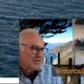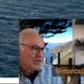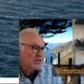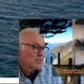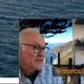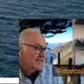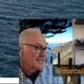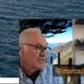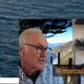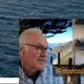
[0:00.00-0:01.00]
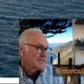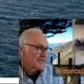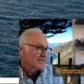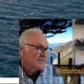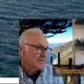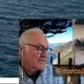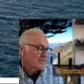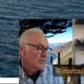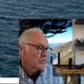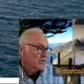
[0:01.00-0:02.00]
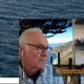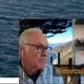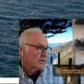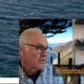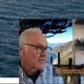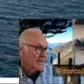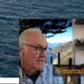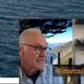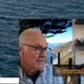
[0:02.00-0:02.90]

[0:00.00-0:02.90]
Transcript: You know, we did do these things in the light. We would have burned the